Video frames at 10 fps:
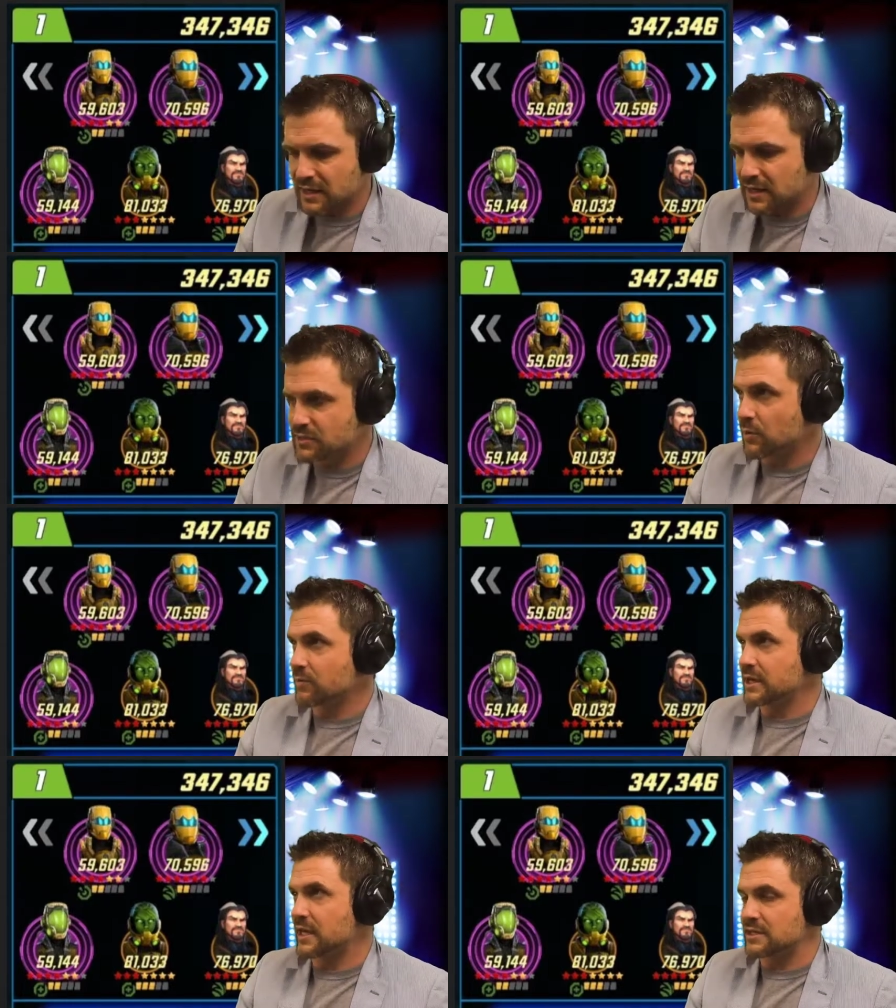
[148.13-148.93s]
It's what
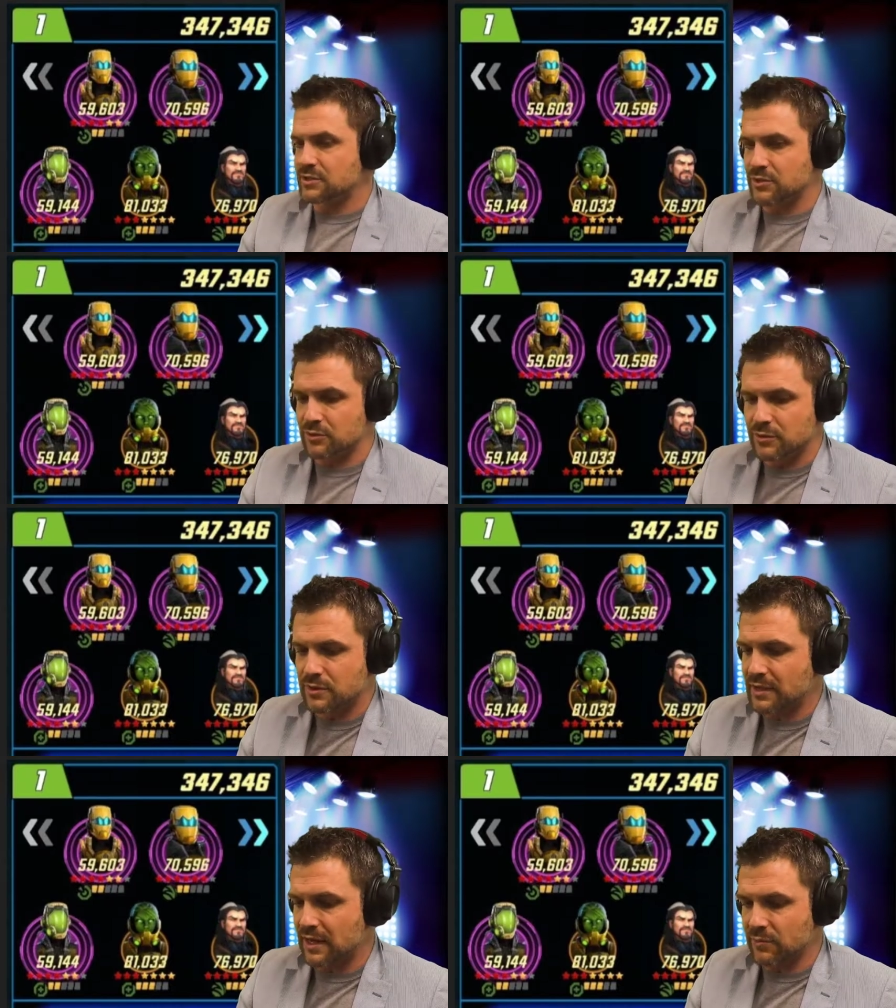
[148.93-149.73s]
we got to do
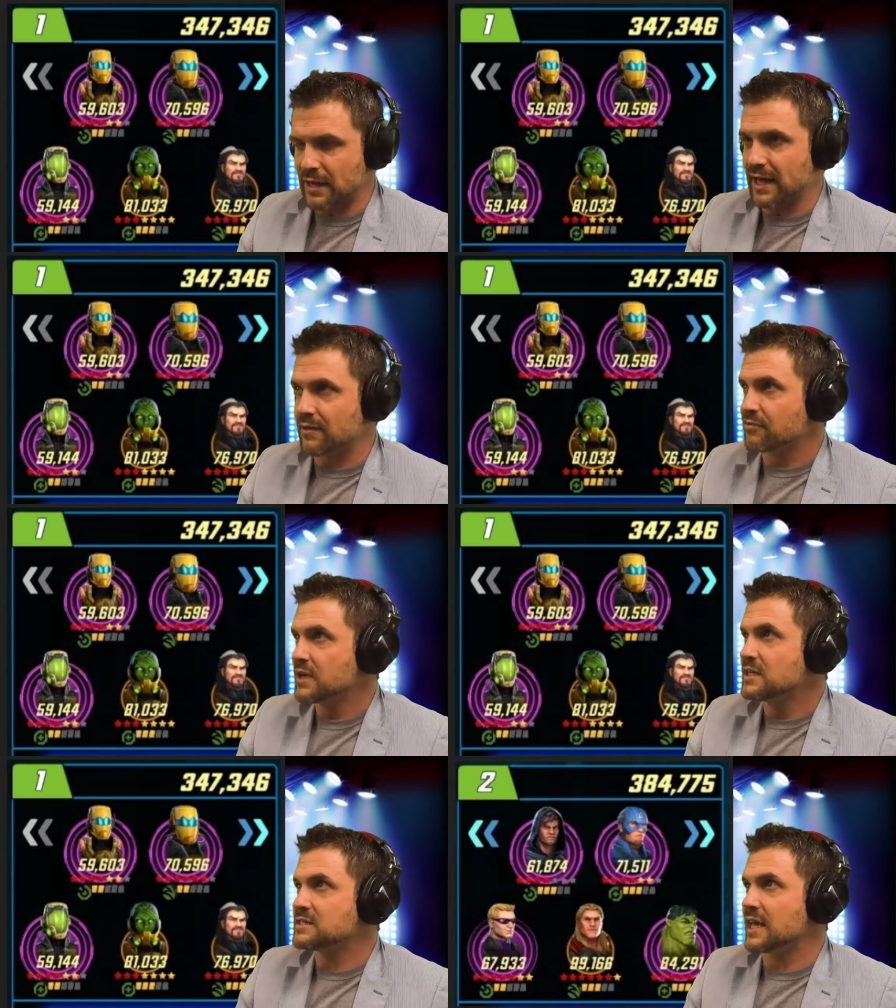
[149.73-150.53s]
now that we have
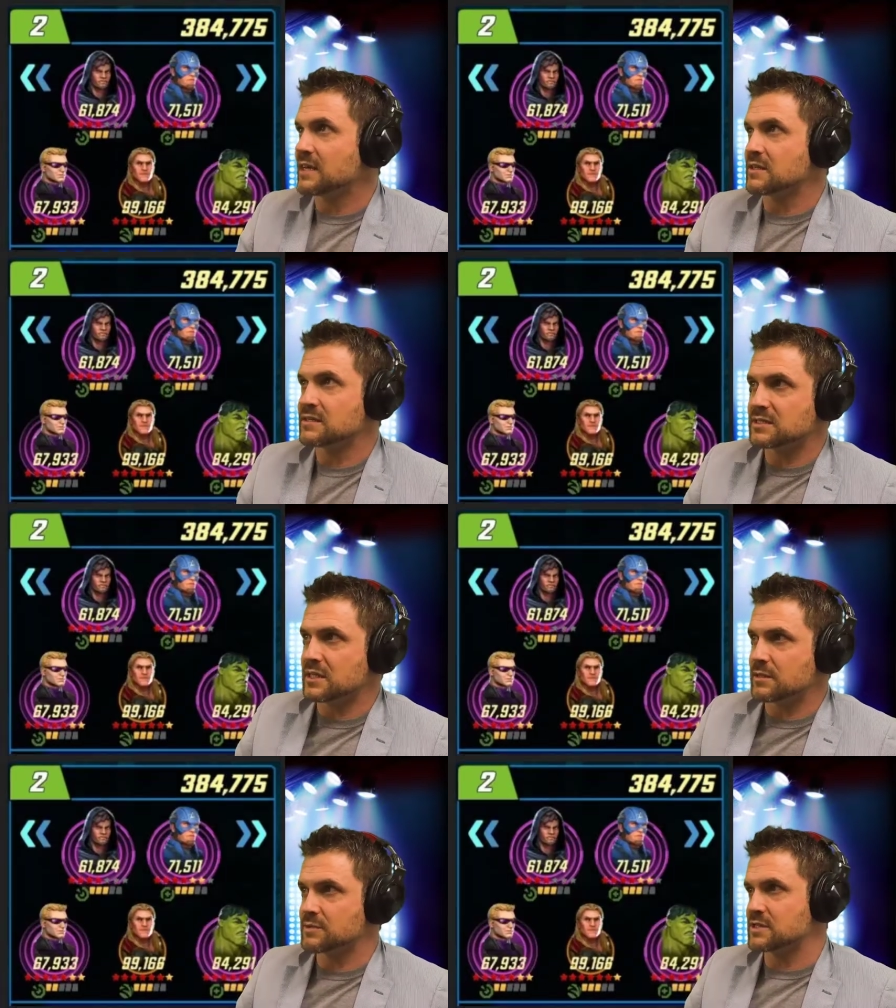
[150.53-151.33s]
10
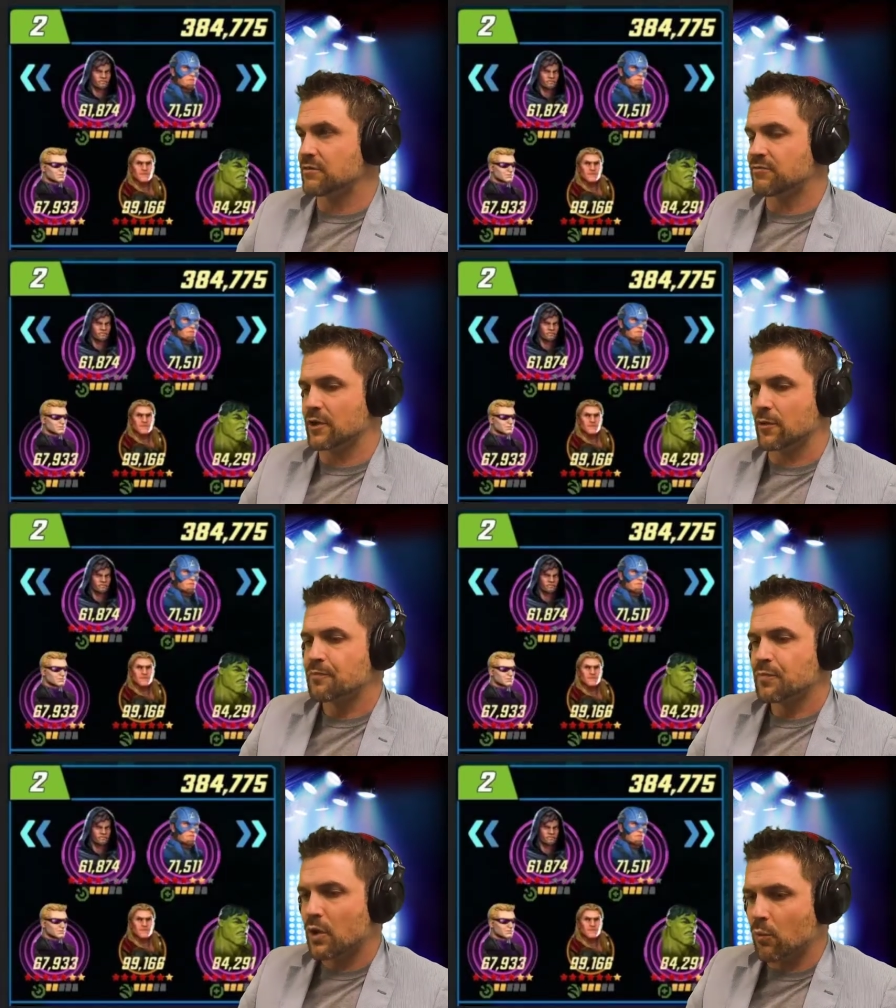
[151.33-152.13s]
teams to fill.
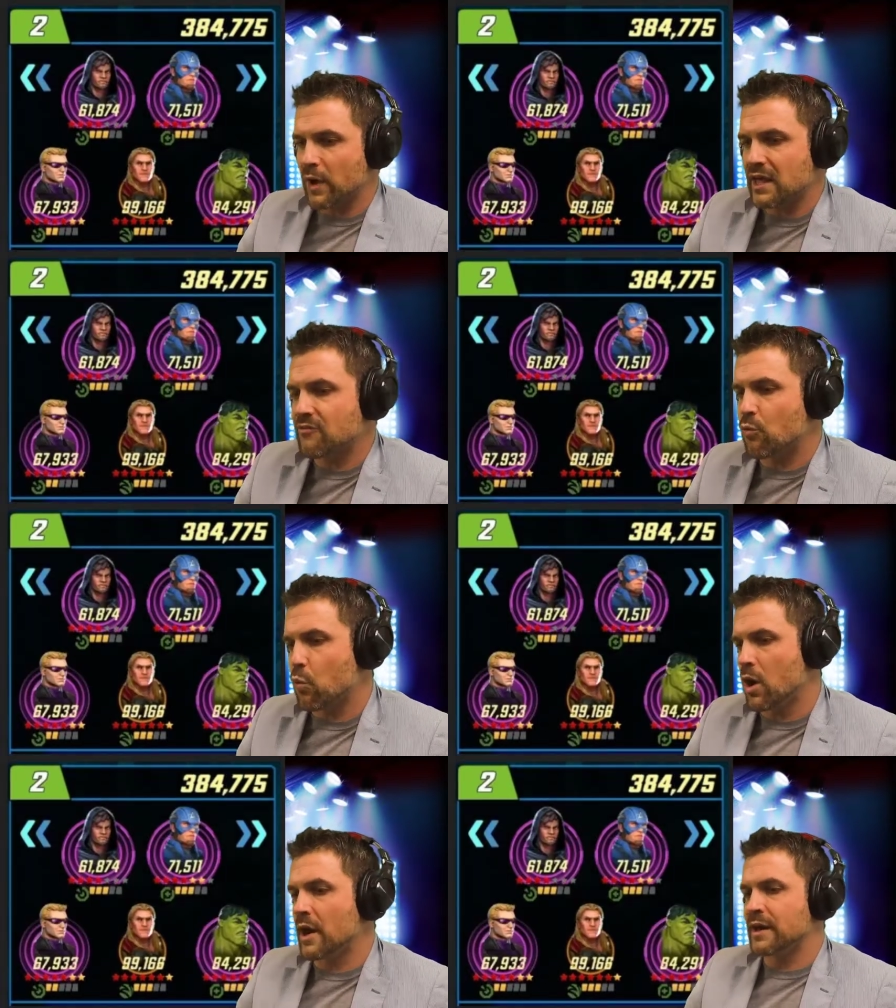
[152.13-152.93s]
Wave
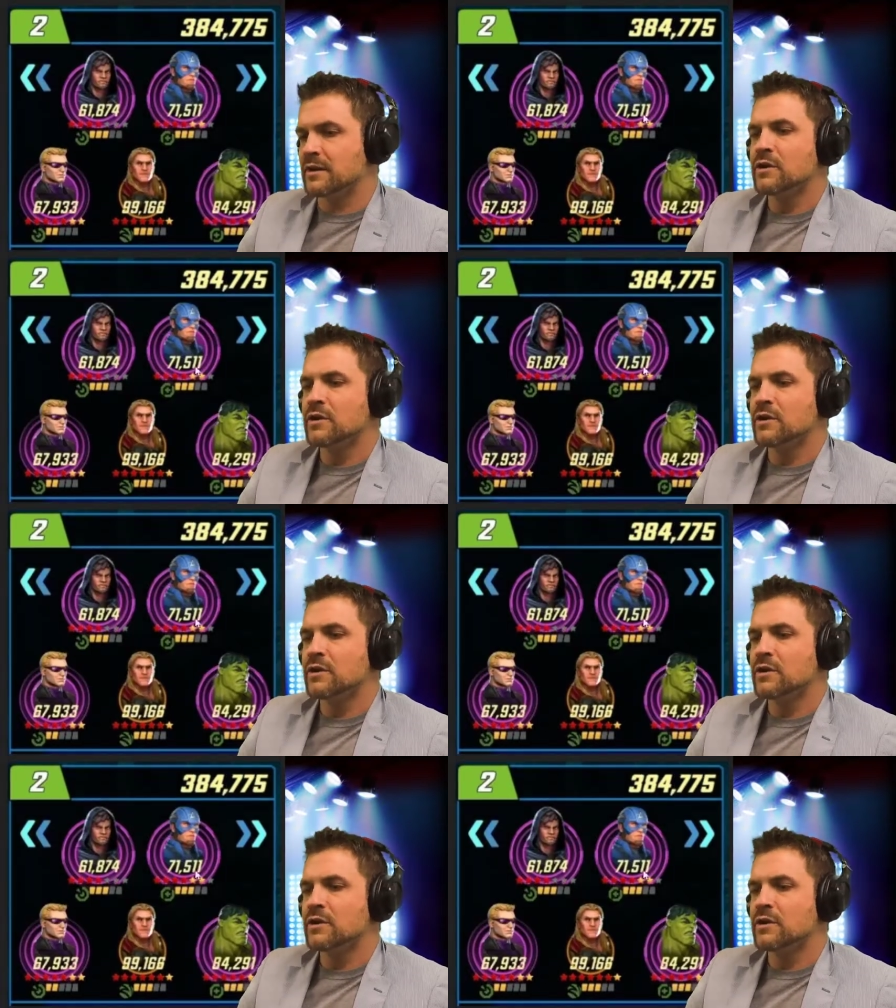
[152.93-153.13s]
1